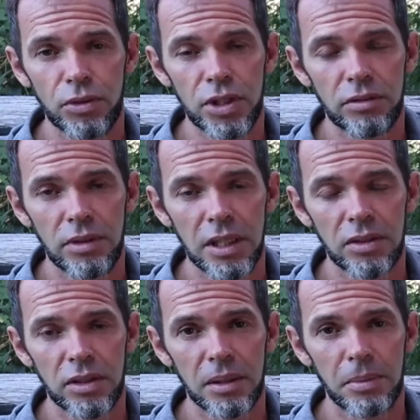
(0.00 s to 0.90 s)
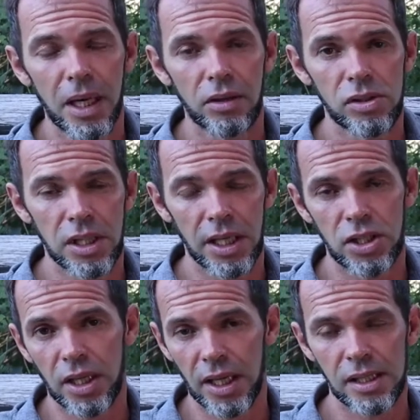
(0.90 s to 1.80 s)
was a video about
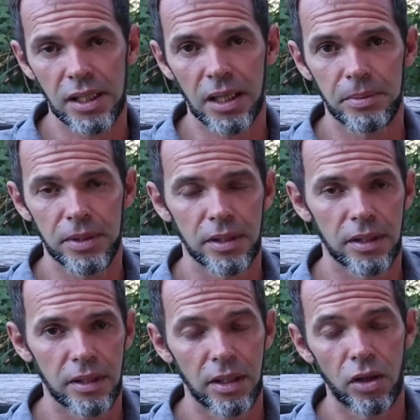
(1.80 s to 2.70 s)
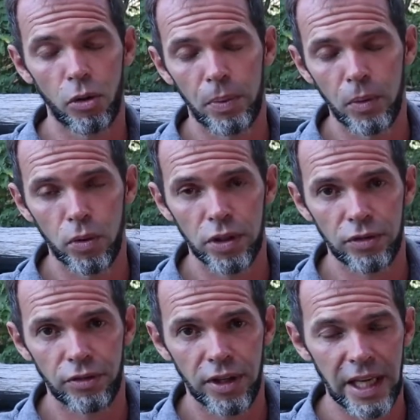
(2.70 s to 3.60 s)
such concept in open water
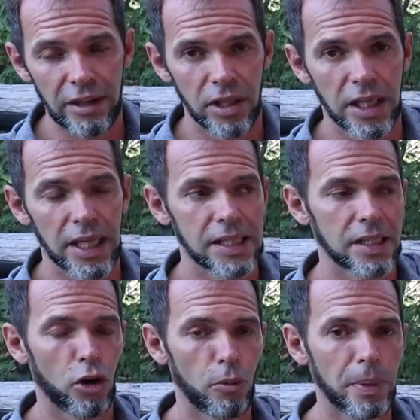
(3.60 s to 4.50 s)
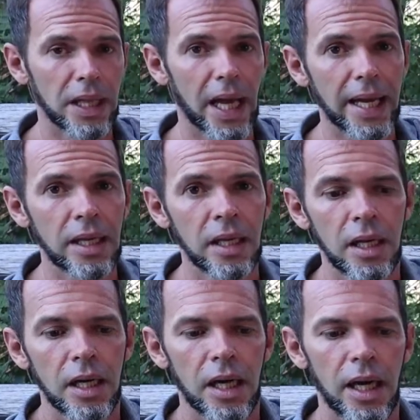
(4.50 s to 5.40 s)
freediving as the open line.
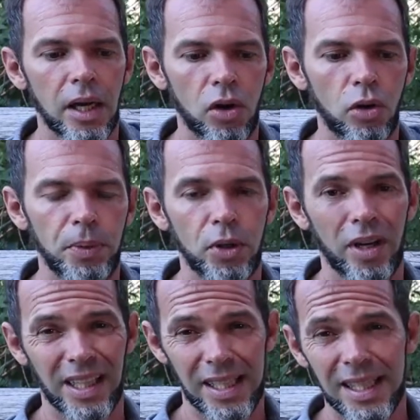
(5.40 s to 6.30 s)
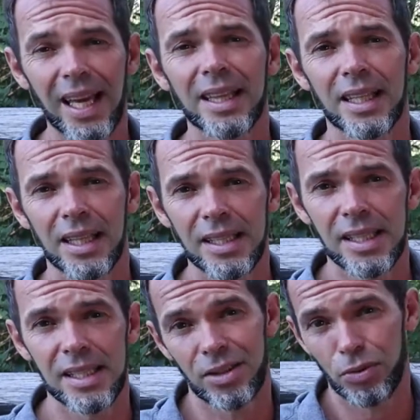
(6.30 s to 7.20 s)
I hope you understand that this
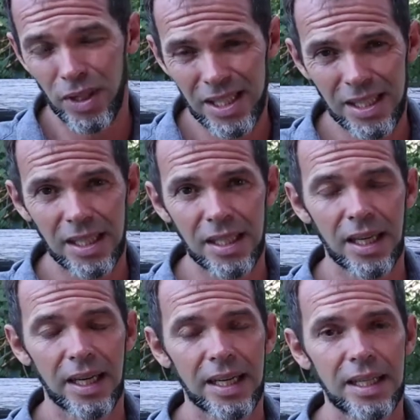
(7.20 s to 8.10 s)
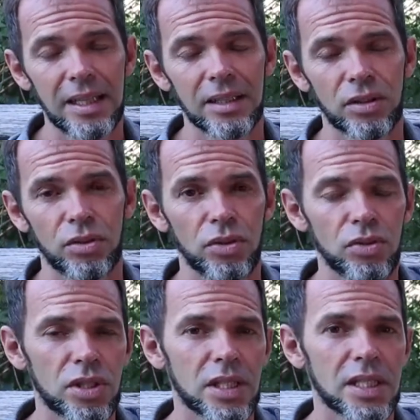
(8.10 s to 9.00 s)
is a risky idea to
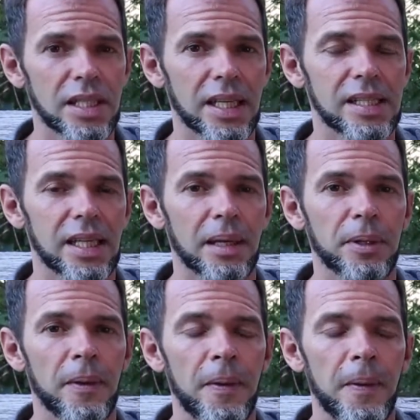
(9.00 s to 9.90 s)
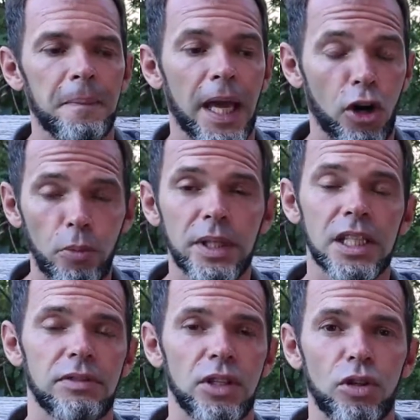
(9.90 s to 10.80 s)
use this concept. I hope
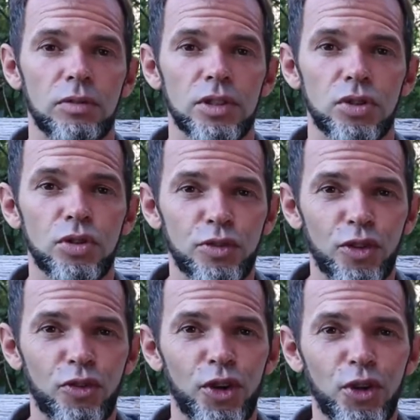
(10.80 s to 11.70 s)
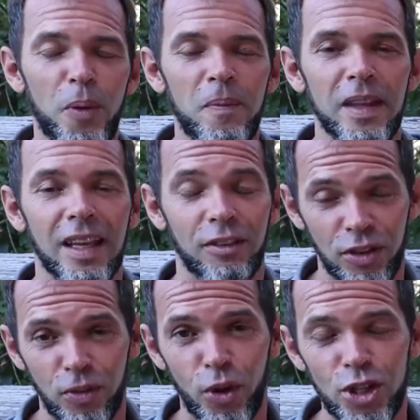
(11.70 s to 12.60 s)
this video was useful for you. If
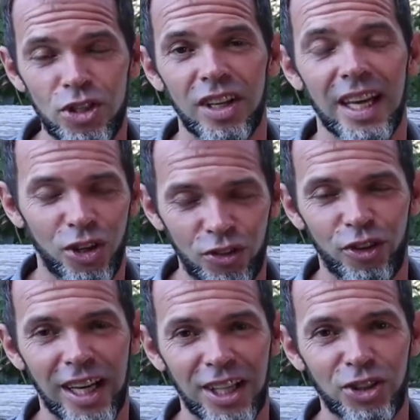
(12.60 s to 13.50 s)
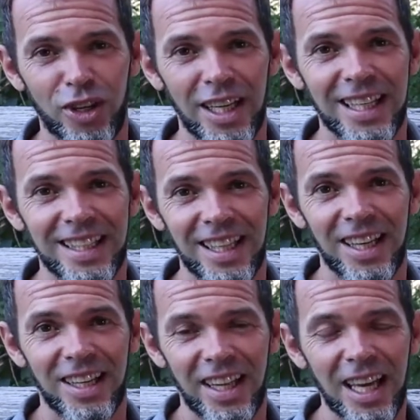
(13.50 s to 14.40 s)
it was, don't forget to click
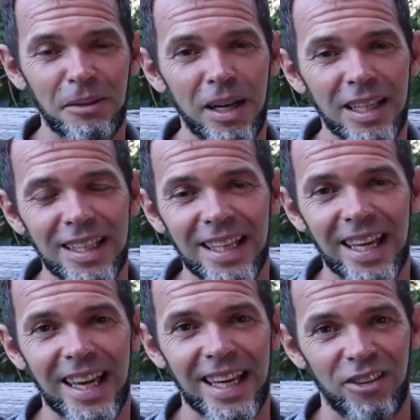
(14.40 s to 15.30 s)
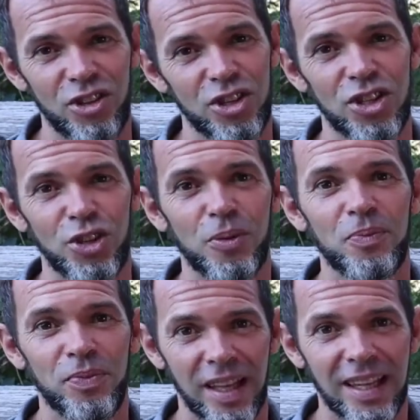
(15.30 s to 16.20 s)
the like button, and I will see you
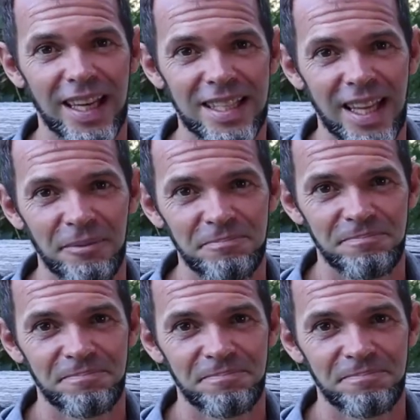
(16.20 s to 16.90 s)
next time.